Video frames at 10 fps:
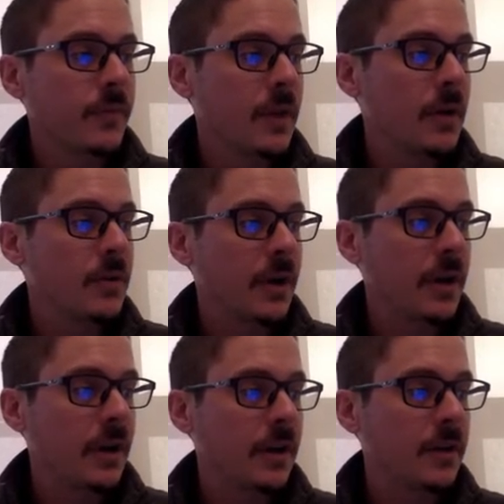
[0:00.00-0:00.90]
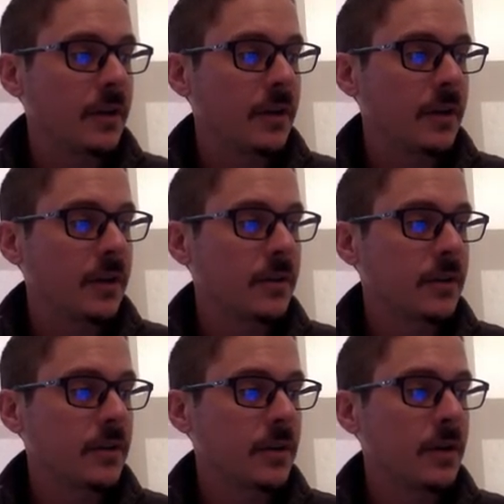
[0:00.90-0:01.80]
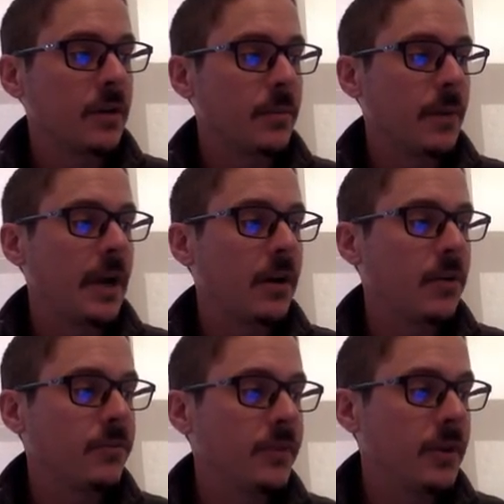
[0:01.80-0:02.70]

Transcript: Okay. Go into my home view